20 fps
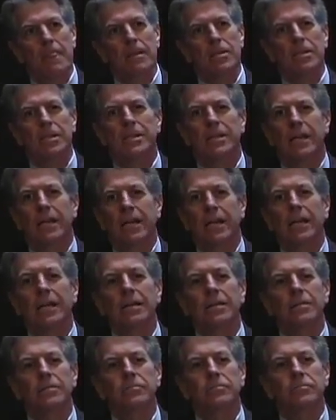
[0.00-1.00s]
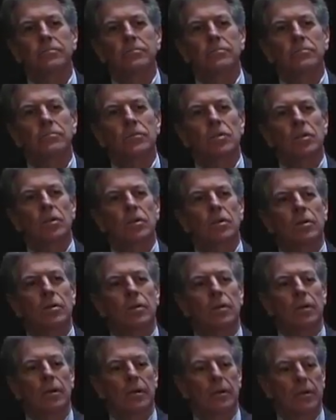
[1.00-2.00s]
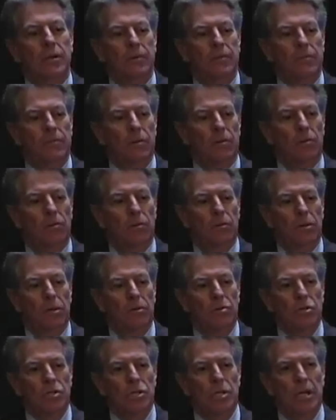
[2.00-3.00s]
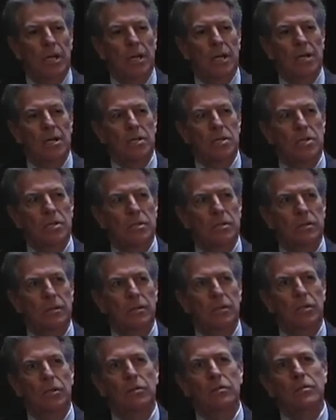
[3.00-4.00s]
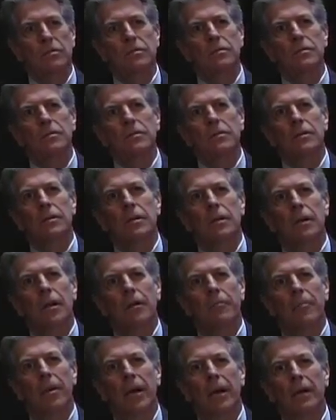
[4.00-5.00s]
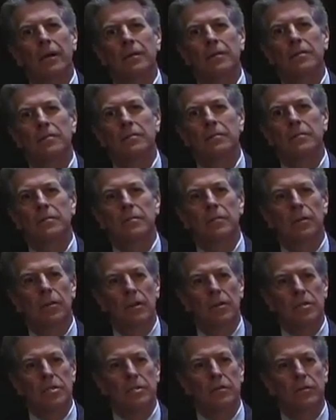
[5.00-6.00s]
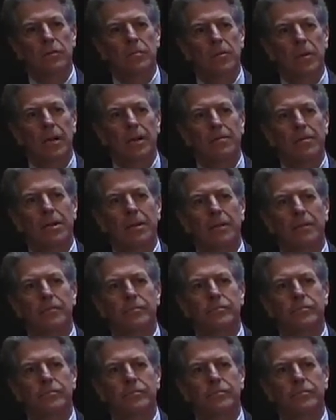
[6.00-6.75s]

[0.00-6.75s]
Today, although she has guilt about the loss of the baby,